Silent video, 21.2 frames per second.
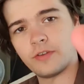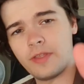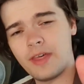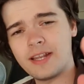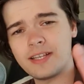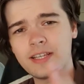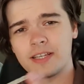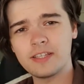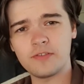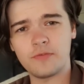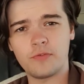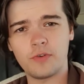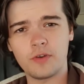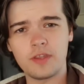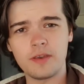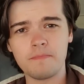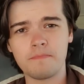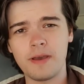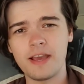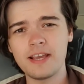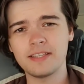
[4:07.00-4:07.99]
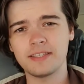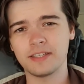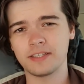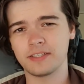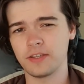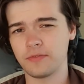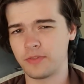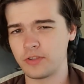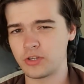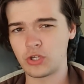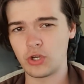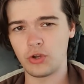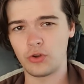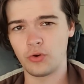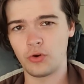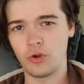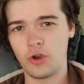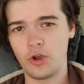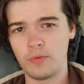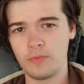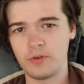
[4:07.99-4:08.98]
that does it for the basics of the
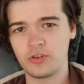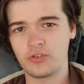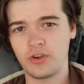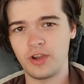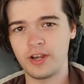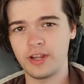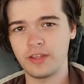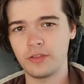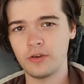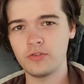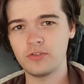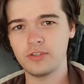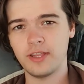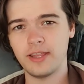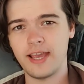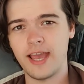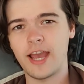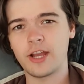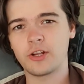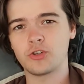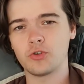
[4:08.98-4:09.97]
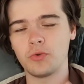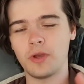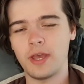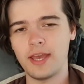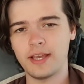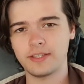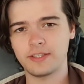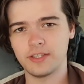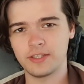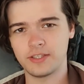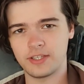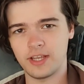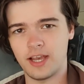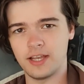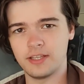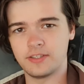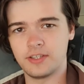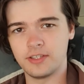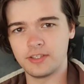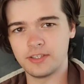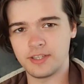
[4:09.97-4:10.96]
Turtle Hermit Training. Those are the actual
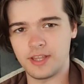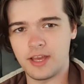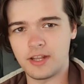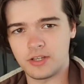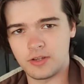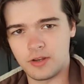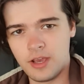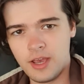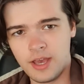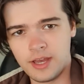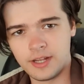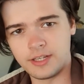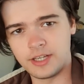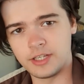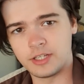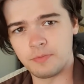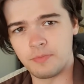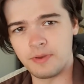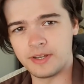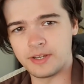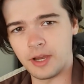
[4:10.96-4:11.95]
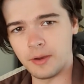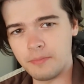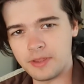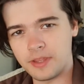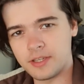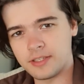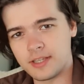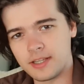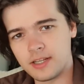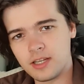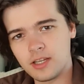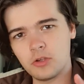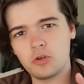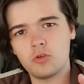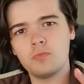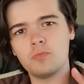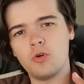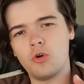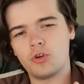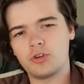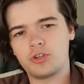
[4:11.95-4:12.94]
exercises that need to be done, but there's a
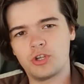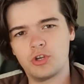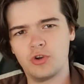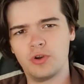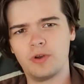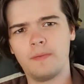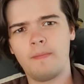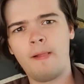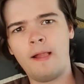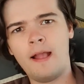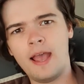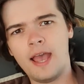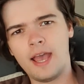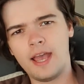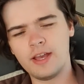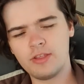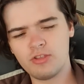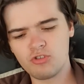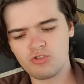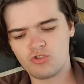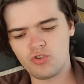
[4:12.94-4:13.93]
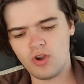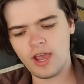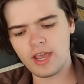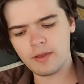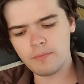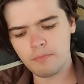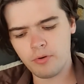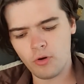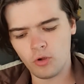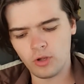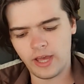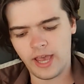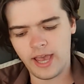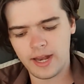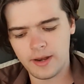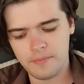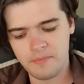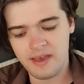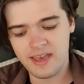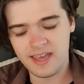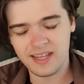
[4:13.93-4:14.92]
little more to it. In the Dragon Ball
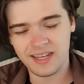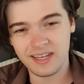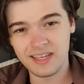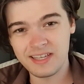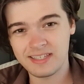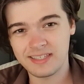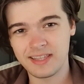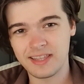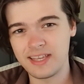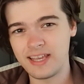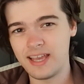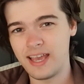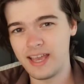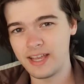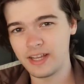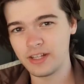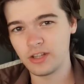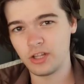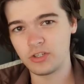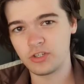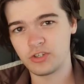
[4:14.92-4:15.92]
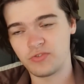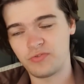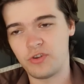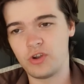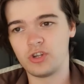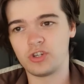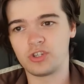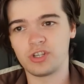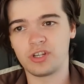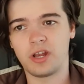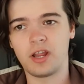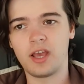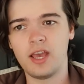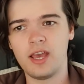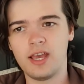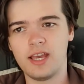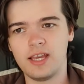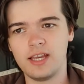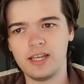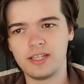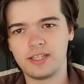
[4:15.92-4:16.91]
anime, at least in the English version,
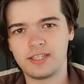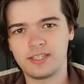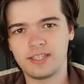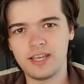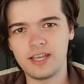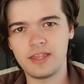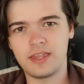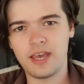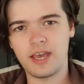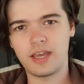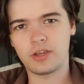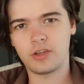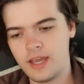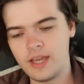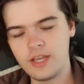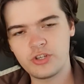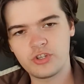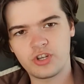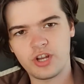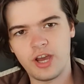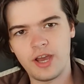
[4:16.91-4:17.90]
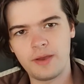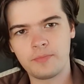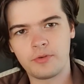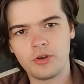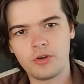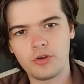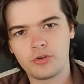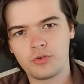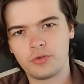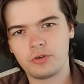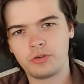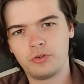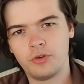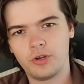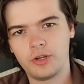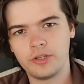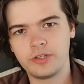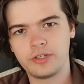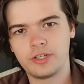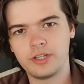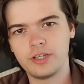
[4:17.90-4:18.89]
it's said that each time Goku and
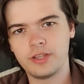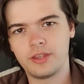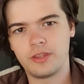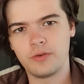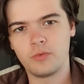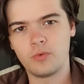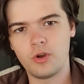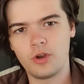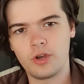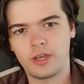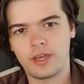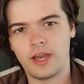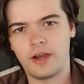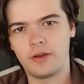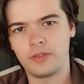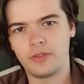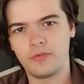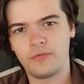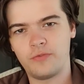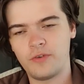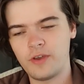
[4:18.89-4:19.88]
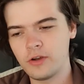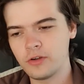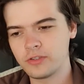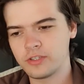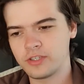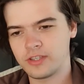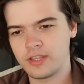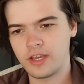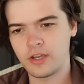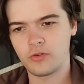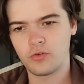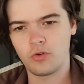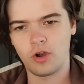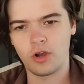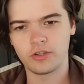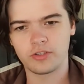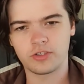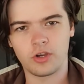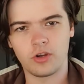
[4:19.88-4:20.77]
Krillin did the workout, the fields they crossed